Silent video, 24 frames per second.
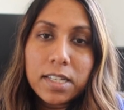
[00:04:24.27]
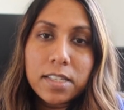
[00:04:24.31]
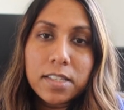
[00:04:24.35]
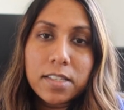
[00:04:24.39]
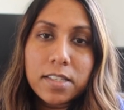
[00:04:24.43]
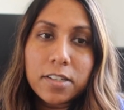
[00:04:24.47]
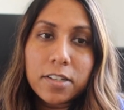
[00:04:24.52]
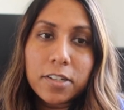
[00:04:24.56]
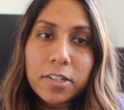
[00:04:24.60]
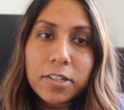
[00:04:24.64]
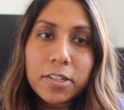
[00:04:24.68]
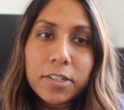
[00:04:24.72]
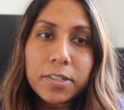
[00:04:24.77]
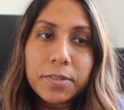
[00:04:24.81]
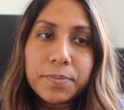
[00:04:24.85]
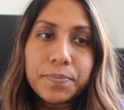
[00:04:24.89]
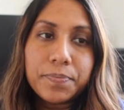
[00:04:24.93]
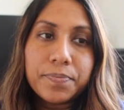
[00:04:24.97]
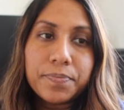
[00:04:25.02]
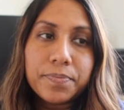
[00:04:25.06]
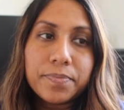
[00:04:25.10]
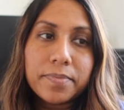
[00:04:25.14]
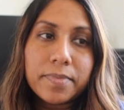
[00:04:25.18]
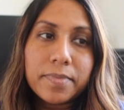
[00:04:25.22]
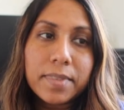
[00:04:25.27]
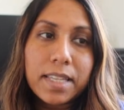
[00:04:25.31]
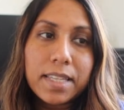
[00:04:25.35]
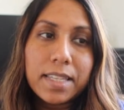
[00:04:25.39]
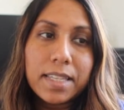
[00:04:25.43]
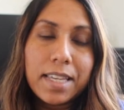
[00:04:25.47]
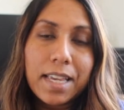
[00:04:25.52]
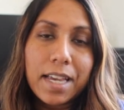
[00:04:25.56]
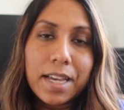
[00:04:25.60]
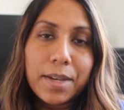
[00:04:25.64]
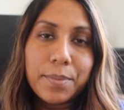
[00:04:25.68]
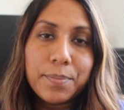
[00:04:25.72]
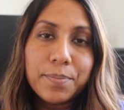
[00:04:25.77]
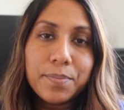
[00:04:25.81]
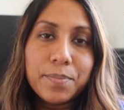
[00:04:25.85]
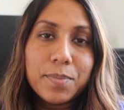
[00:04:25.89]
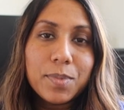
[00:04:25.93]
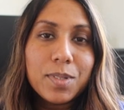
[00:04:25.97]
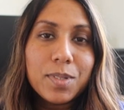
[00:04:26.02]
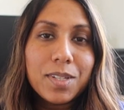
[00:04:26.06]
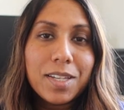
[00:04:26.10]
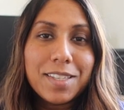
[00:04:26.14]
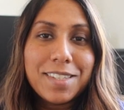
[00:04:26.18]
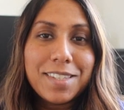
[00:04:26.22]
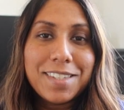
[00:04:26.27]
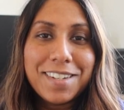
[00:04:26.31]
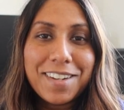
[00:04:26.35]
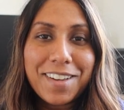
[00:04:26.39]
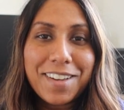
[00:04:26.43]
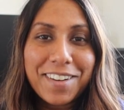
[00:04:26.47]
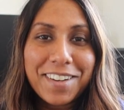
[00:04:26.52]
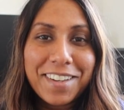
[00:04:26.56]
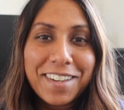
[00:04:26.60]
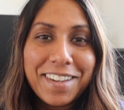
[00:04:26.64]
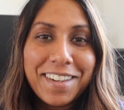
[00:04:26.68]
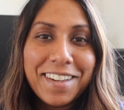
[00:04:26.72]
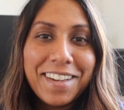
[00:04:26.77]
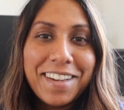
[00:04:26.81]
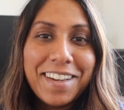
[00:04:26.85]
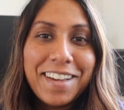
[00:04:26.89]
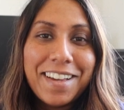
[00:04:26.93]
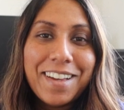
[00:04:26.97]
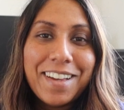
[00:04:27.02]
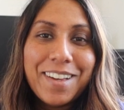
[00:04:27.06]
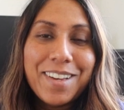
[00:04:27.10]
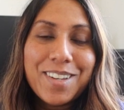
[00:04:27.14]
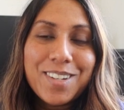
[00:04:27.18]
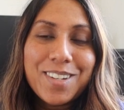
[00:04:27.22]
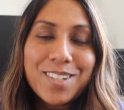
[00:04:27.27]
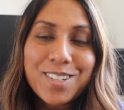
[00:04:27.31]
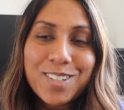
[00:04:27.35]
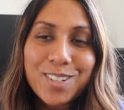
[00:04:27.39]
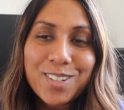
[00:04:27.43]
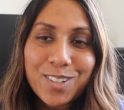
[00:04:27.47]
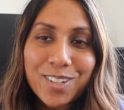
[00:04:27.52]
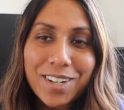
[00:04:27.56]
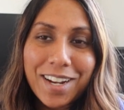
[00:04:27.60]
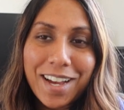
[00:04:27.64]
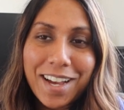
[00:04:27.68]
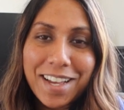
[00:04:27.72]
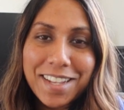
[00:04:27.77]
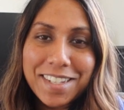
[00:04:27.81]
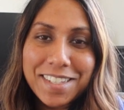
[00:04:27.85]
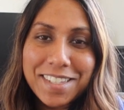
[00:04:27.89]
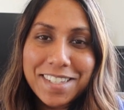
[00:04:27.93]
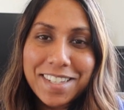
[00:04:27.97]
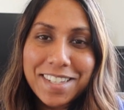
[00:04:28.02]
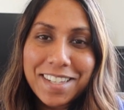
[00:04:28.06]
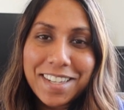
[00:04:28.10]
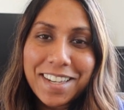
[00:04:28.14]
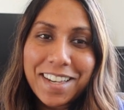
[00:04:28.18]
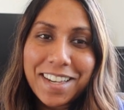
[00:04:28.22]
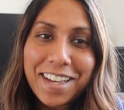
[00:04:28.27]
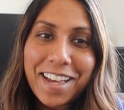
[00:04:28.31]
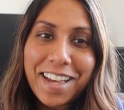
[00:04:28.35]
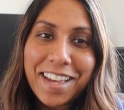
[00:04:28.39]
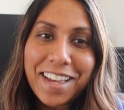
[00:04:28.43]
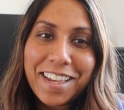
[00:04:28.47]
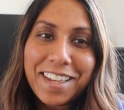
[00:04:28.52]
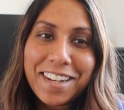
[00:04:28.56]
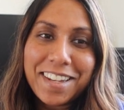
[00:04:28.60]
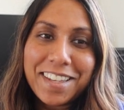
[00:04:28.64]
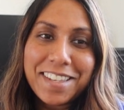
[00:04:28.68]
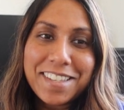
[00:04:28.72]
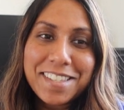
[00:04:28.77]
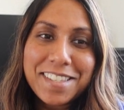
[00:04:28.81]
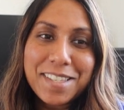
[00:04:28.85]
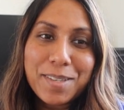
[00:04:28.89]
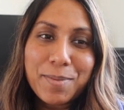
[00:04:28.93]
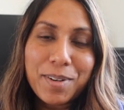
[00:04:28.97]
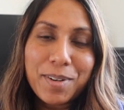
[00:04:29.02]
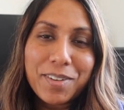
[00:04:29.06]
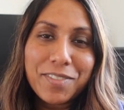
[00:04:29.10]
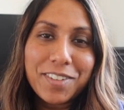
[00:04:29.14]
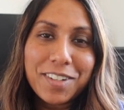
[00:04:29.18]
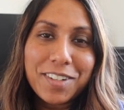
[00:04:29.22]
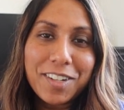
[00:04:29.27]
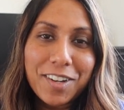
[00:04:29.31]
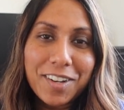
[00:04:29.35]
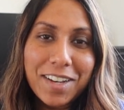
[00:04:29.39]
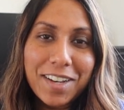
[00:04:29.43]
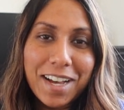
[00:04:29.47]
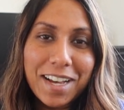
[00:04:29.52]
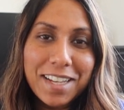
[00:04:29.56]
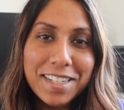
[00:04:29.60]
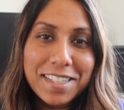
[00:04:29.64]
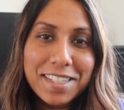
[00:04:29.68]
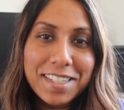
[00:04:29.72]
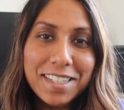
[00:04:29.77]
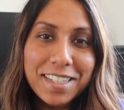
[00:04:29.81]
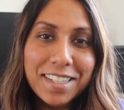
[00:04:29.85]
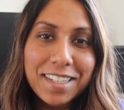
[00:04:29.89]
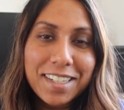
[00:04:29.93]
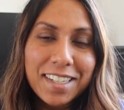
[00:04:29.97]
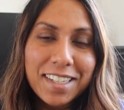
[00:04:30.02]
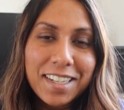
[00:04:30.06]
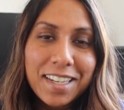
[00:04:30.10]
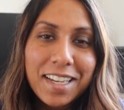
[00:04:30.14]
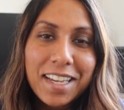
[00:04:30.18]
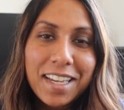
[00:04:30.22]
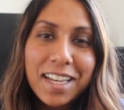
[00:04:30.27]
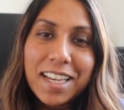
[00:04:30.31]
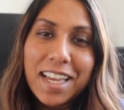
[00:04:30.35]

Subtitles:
So yeah, it's not a short answer, it is a bit of a long answer.